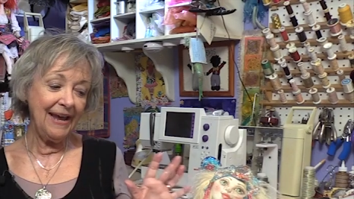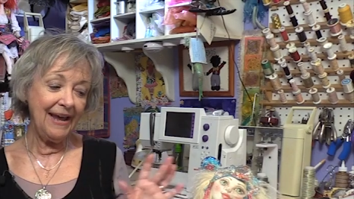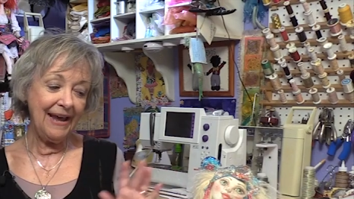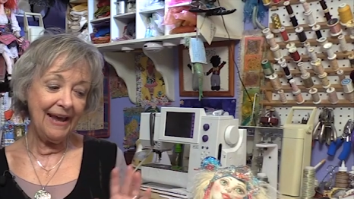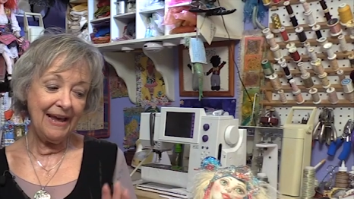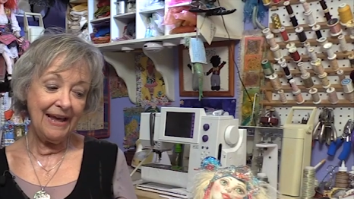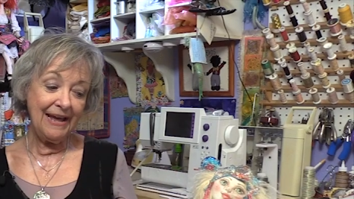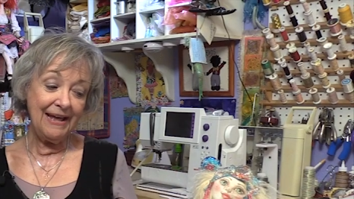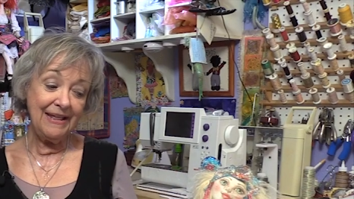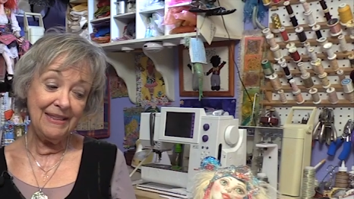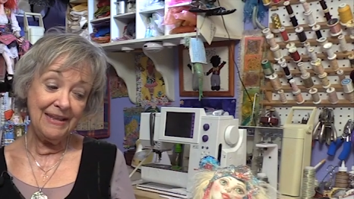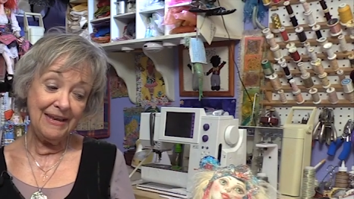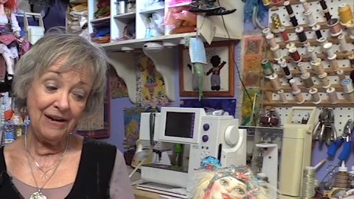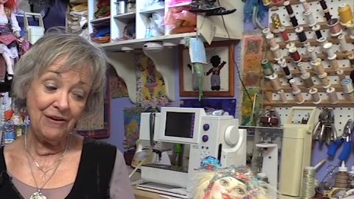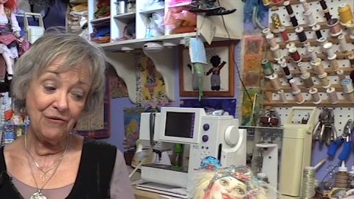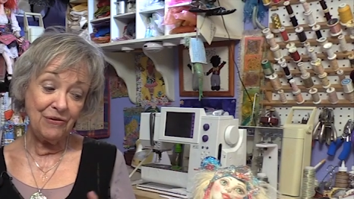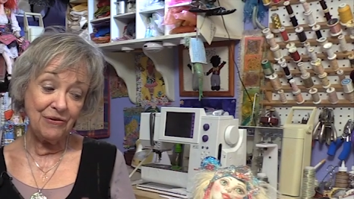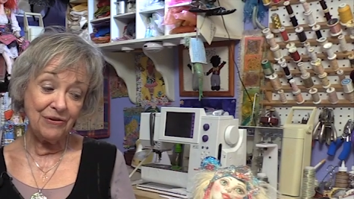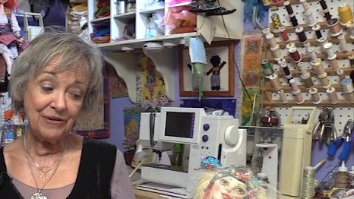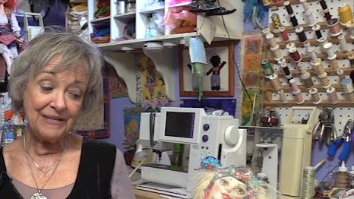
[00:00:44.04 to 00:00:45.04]
and then
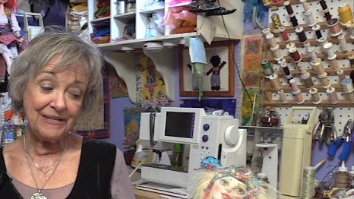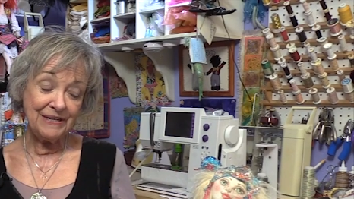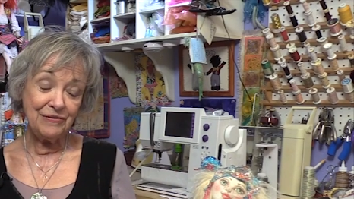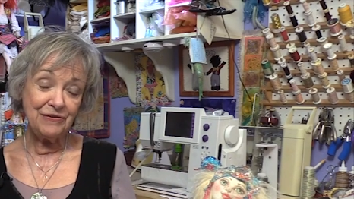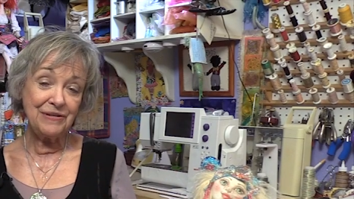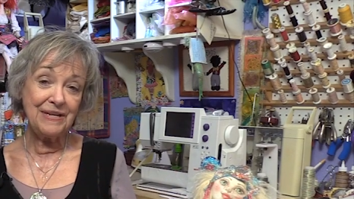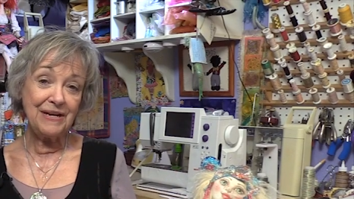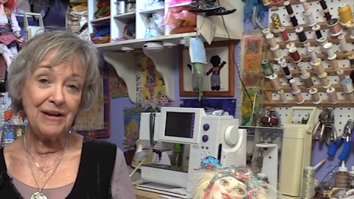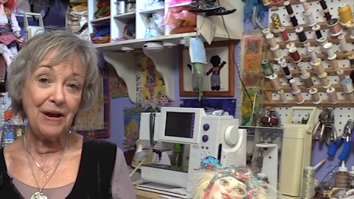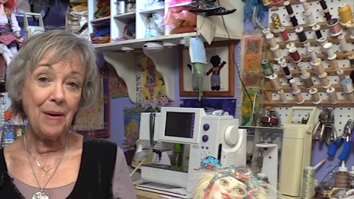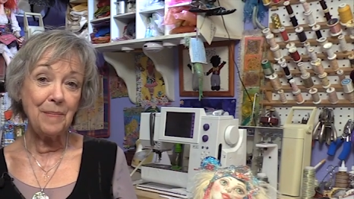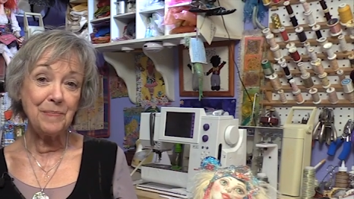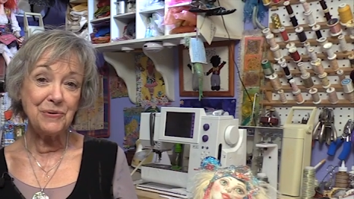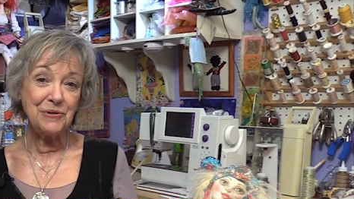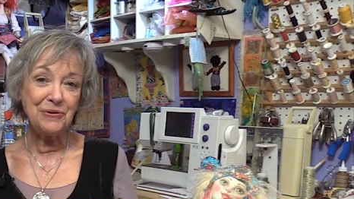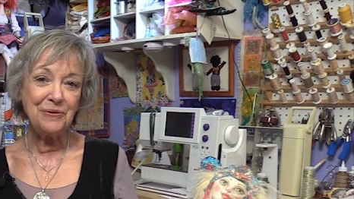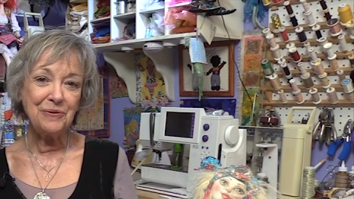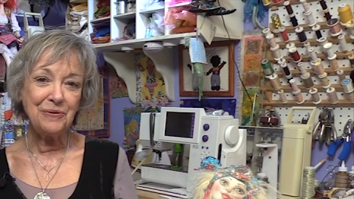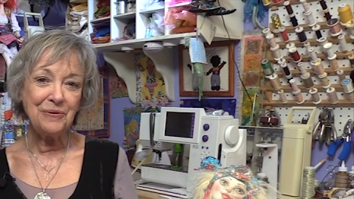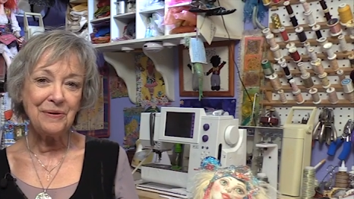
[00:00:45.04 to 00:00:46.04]
of course there's the
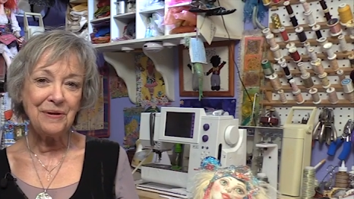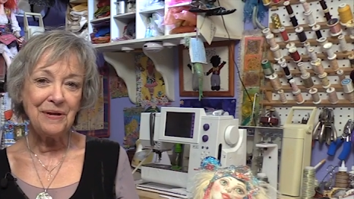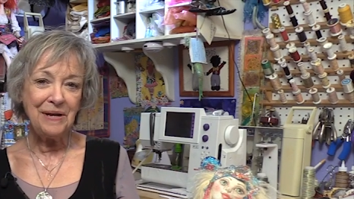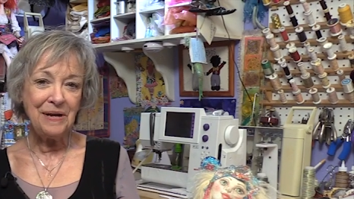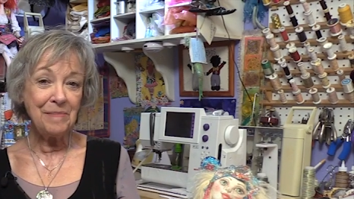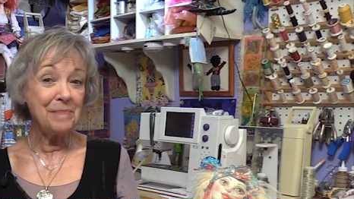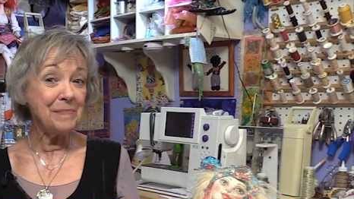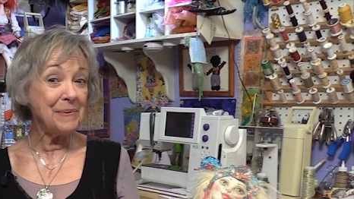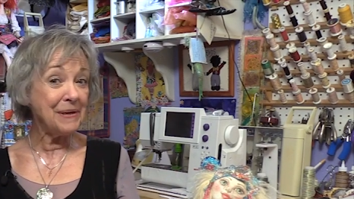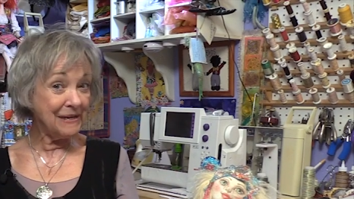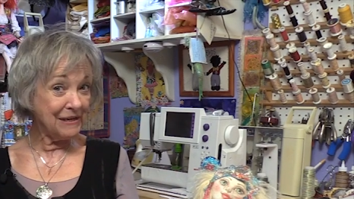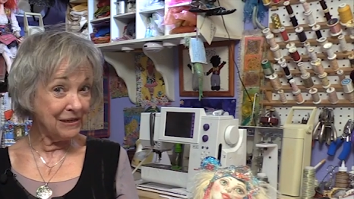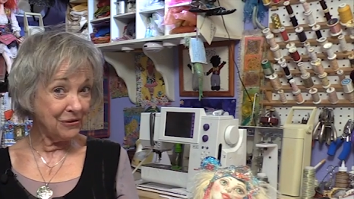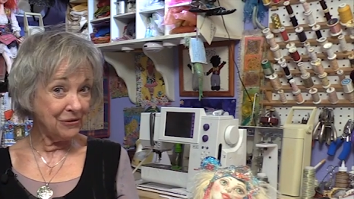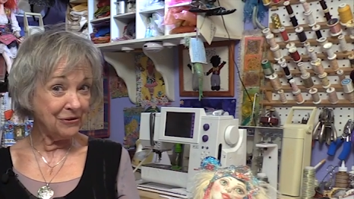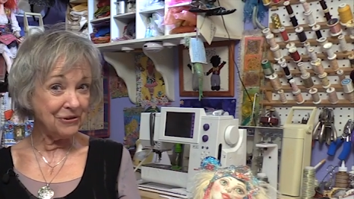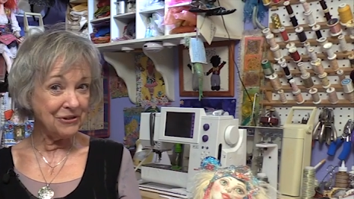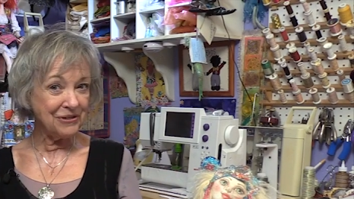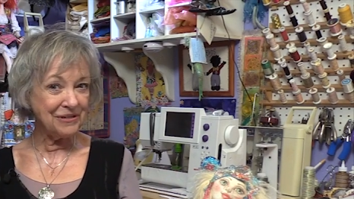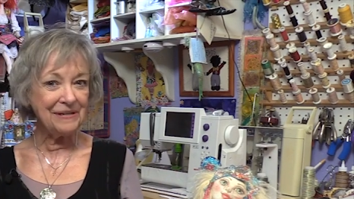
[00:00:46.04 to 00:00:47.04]
optional pin
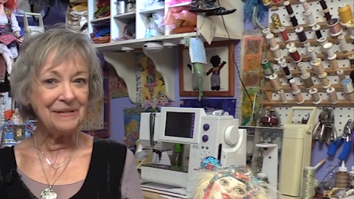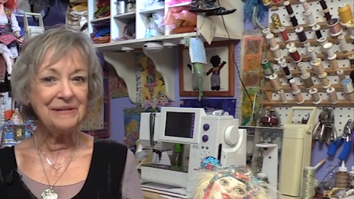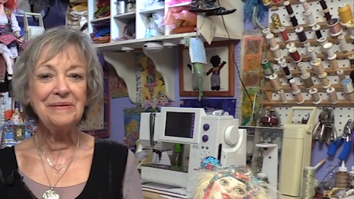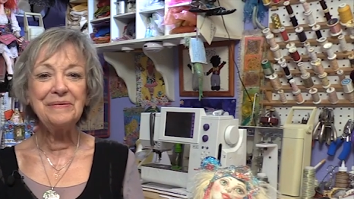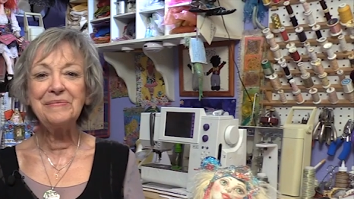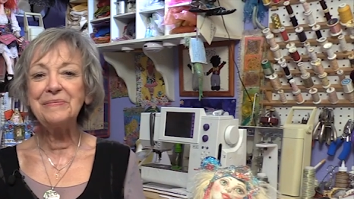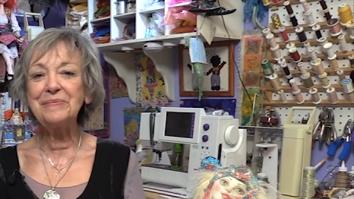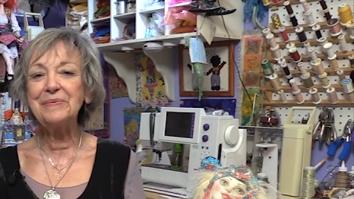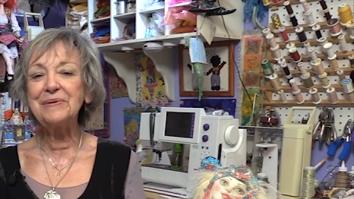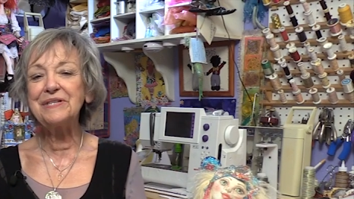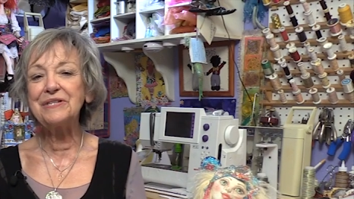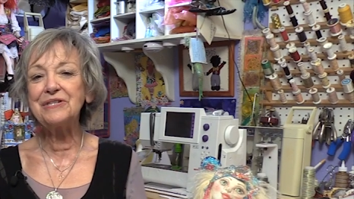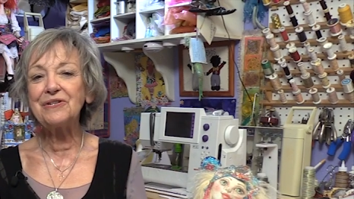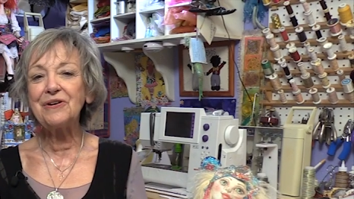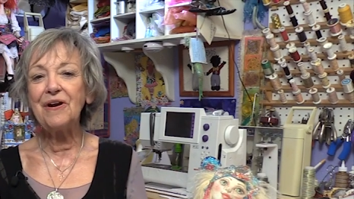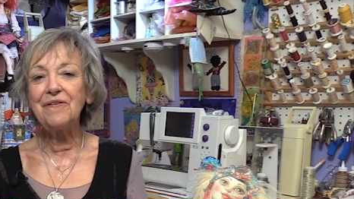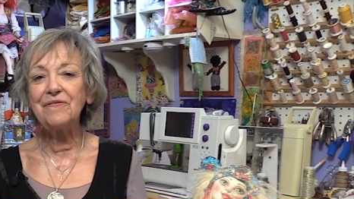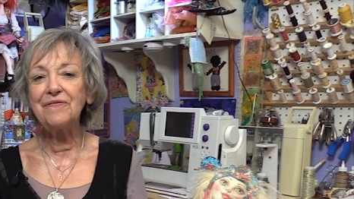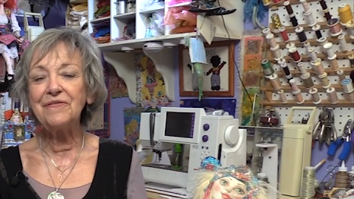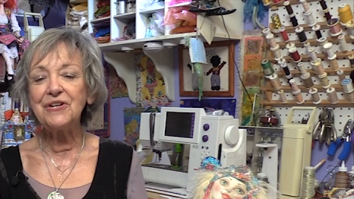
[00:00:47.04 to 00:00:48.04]
cushion with
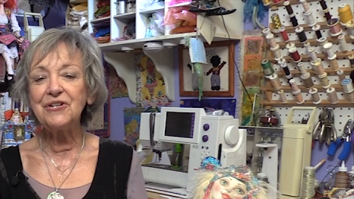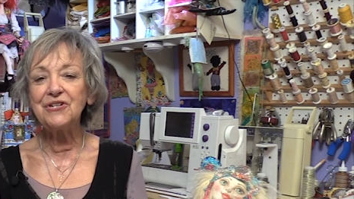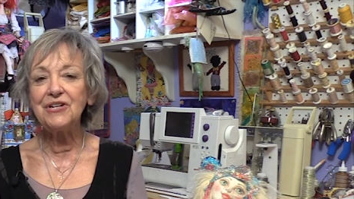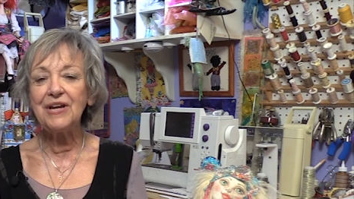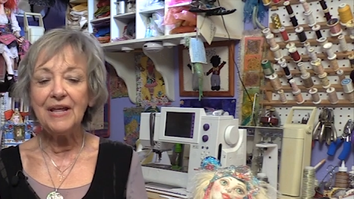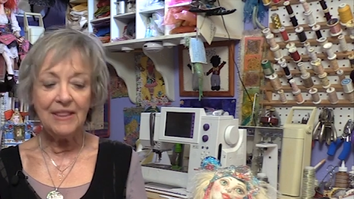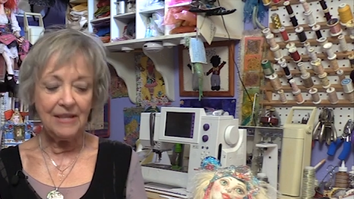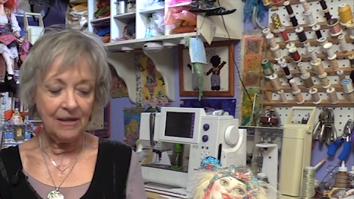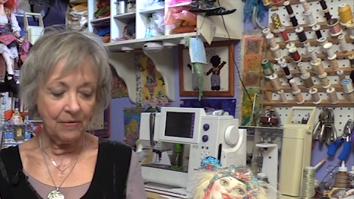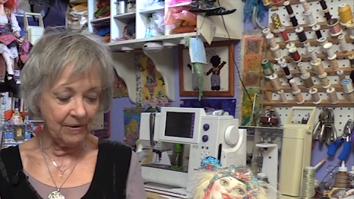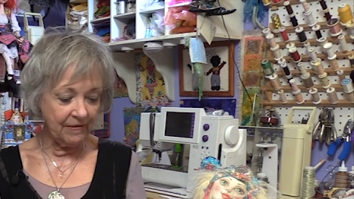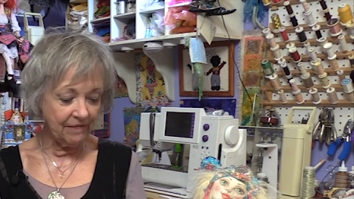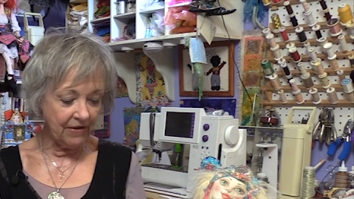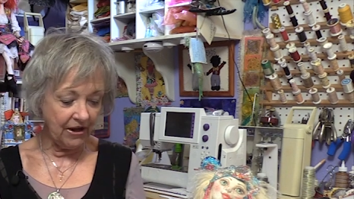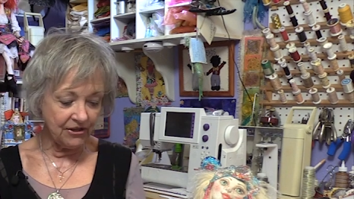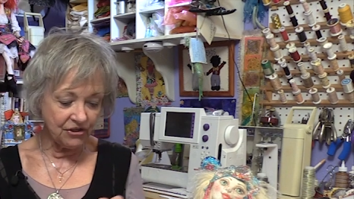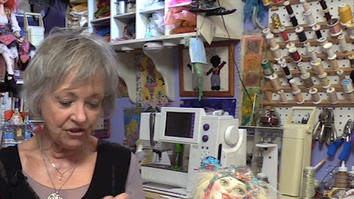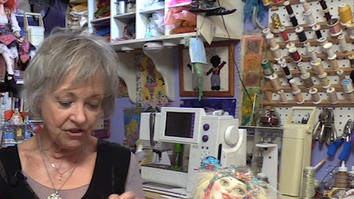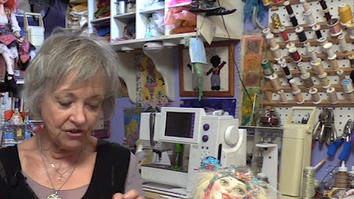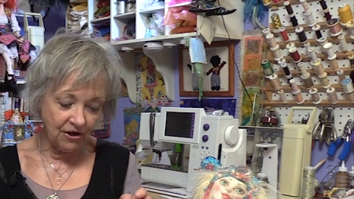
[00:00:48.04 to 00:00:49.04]
Starfish, and then we've
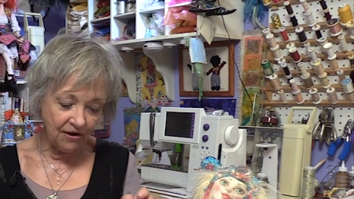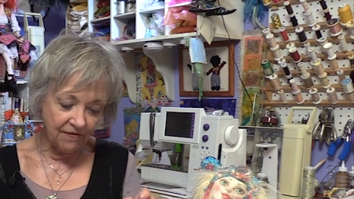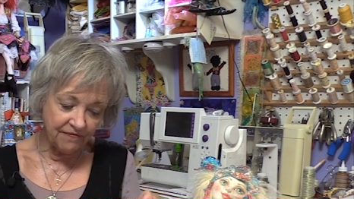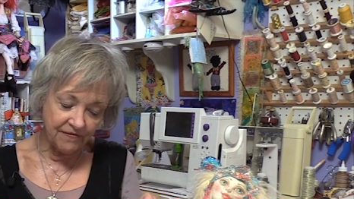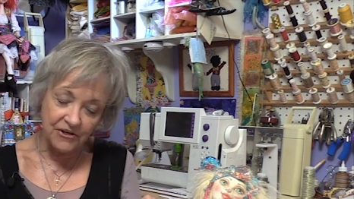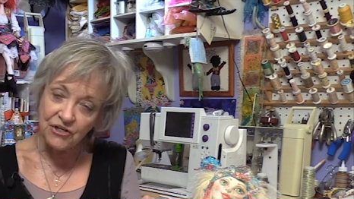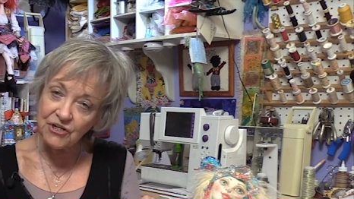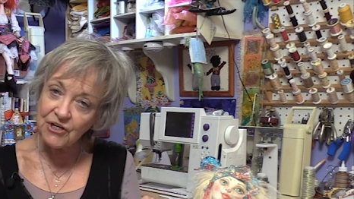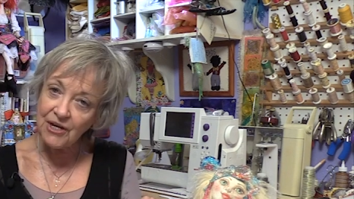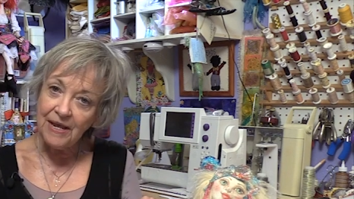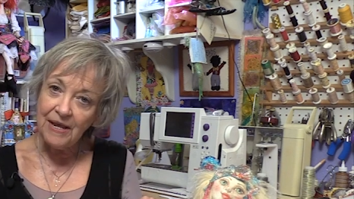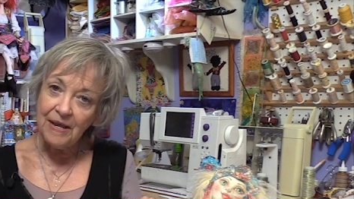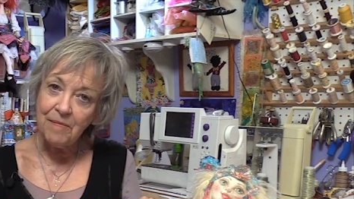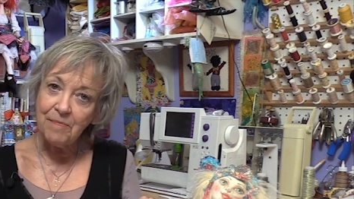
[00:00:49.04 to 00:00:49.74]
got Starfish